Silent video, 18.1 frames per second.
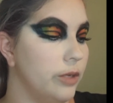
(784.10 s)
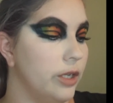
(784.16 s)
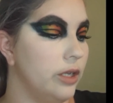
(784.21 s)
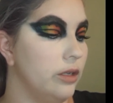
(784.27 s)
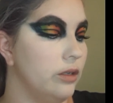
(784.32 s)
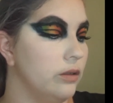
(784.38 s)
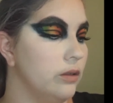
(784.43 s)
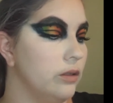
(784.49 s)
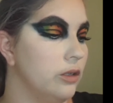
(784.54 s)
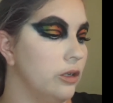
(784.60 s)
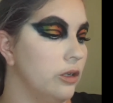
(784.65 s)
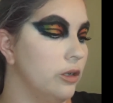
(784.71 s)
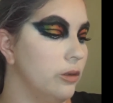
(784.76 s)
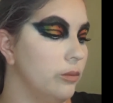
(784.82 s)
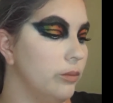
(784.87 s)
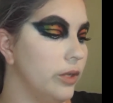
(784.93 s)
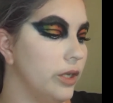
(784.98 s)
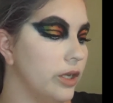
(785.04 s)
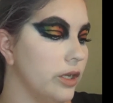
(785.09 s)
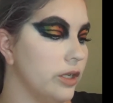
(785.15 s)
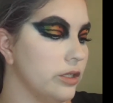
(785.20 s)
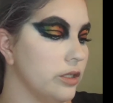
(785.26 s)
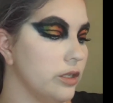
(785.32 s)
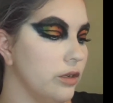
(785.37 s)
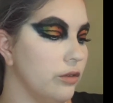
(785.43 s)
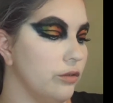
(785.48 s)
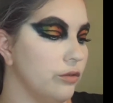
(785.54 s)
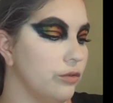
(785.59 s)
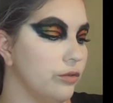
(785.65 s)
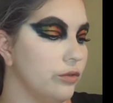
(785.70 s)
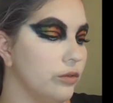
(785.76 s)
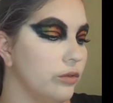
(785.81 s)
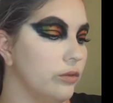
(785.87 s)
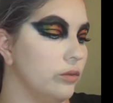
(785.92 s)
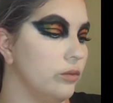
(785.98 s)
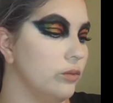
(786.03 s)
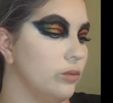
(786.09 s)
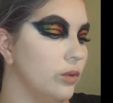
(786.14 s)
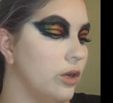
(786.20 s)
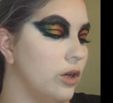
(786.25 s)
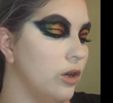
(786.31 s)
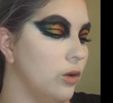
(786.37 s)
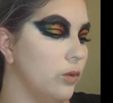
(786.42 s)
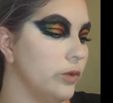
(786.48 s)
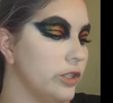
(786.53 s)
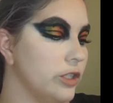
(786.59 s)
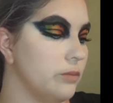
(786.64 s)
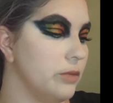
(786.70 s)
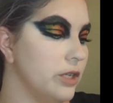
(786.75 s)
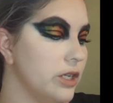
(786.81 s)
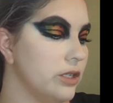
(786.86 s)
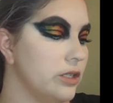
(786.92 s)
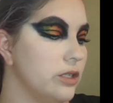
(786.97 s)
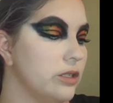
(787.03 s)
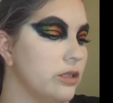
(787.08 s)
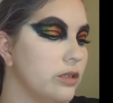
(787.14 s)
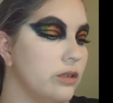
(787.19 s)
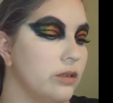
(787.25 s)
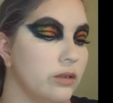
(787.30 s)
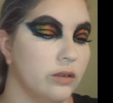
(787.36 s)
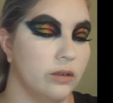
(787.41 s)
me because of what all was mixed.